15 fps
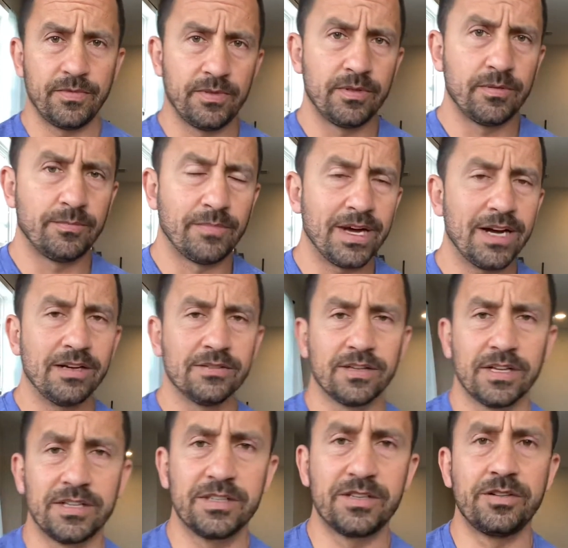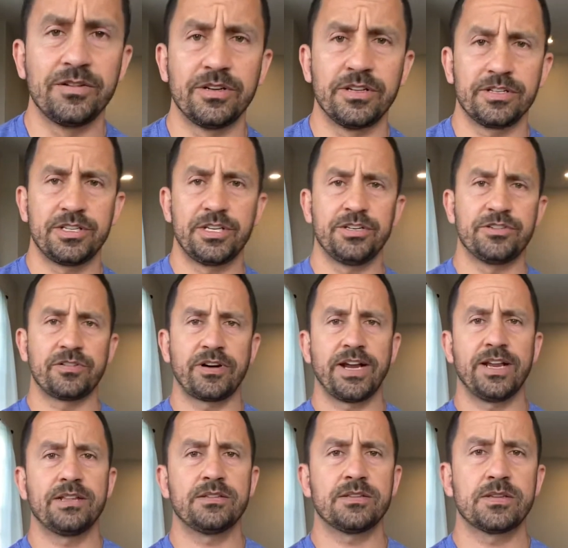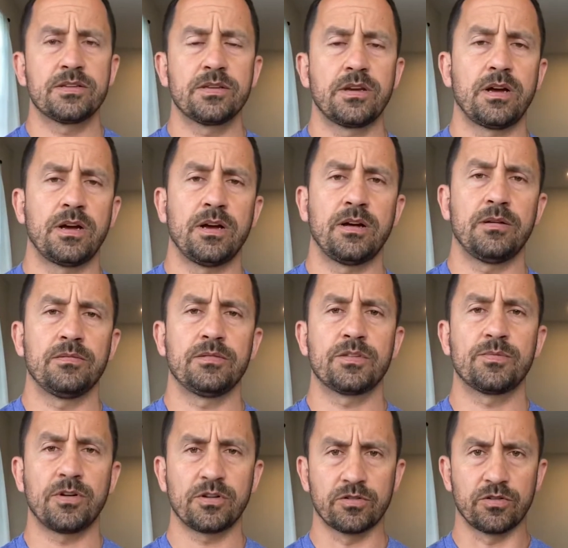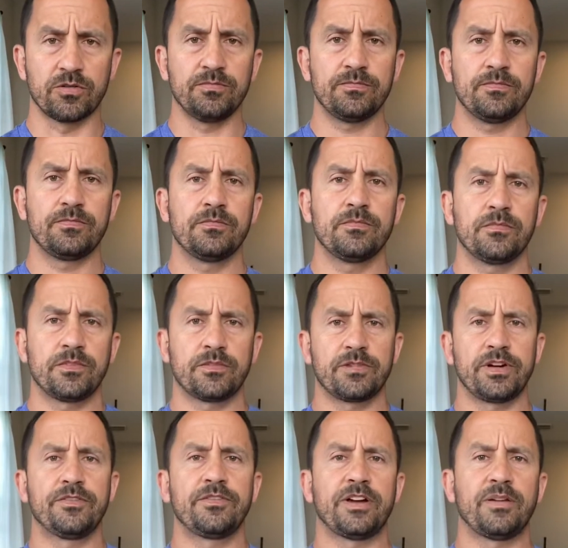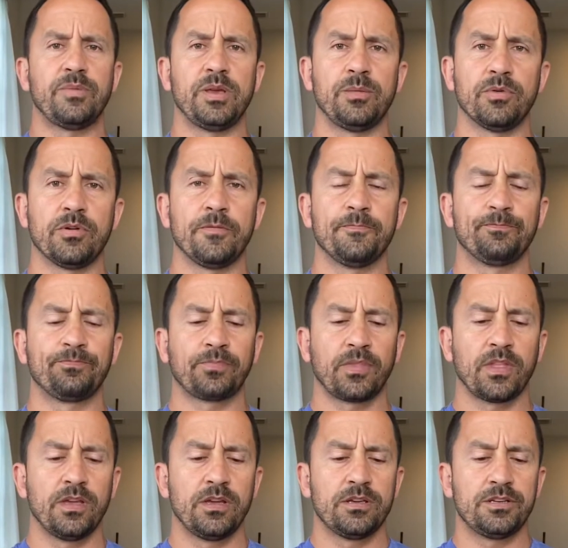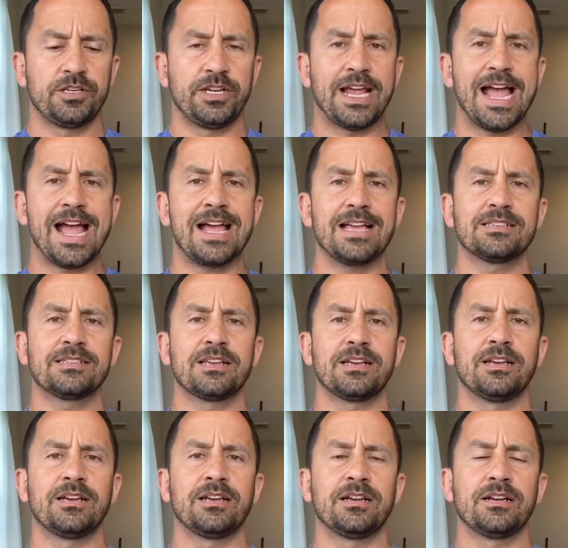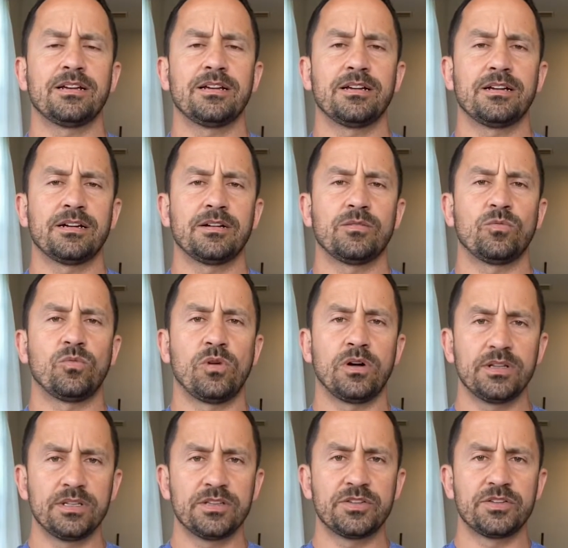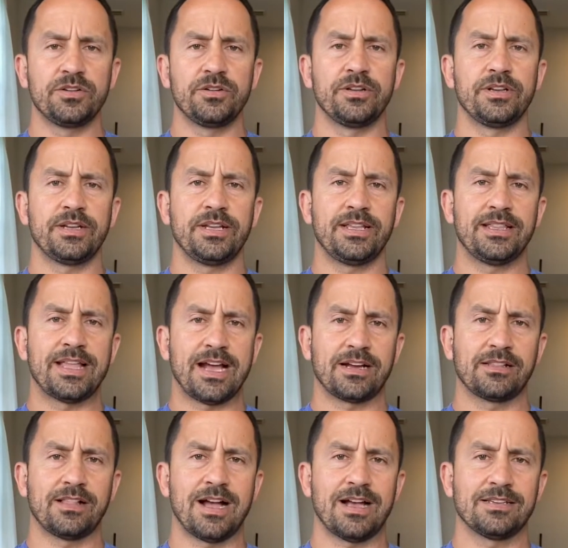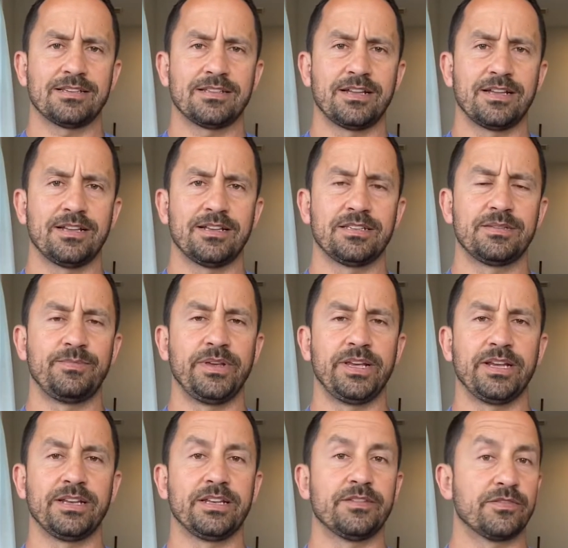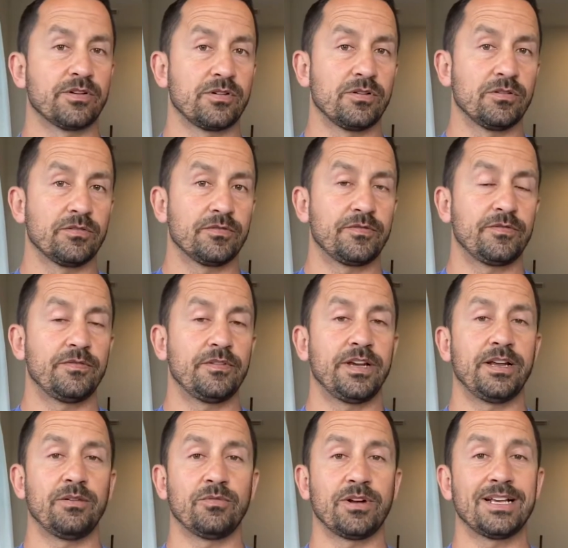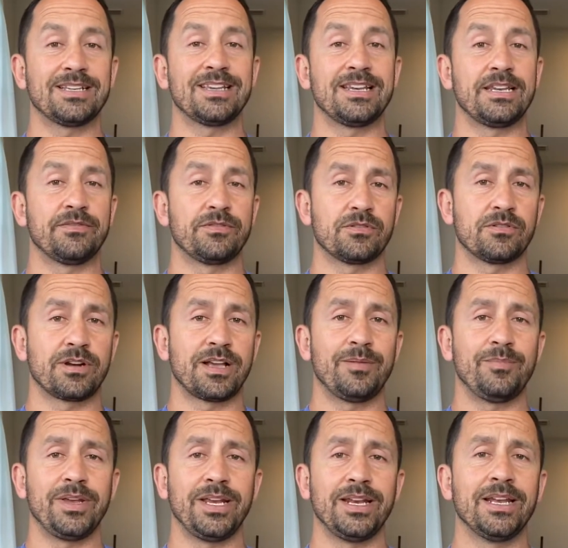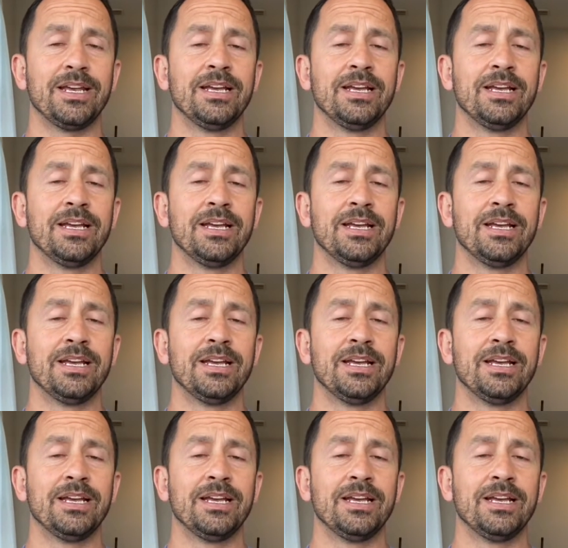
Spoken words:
my online student, she trains a small group, 3 to 5 people. She has one student in that class that is being difficult. And when I say difficult, I mean